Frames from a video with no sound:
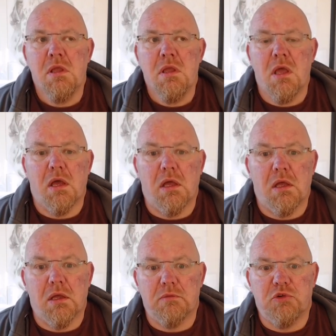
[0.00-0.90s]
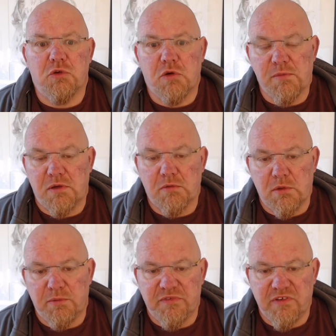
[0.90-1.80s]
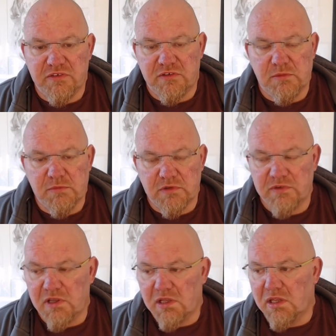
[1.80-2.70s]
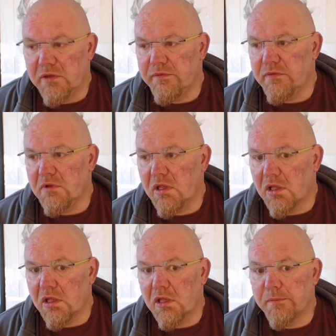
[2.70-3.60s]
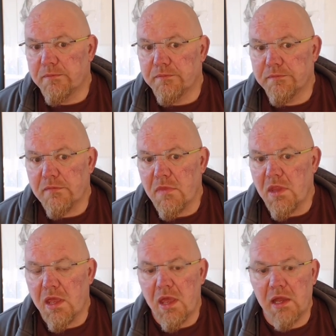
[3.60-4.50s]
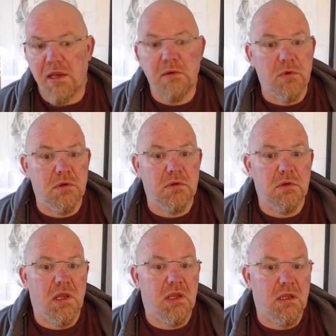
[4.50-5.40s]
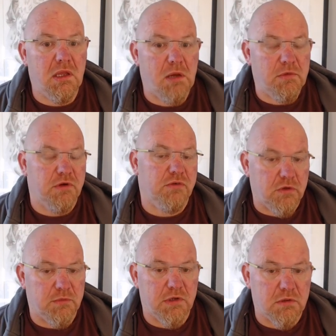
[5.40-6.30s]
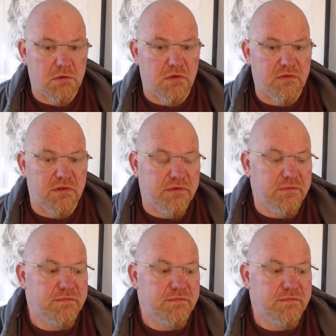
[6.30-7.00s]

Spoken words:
believe. Do quite a bit of work with Professor Jim McVeigh. And I run a harm reduction company Crosslands.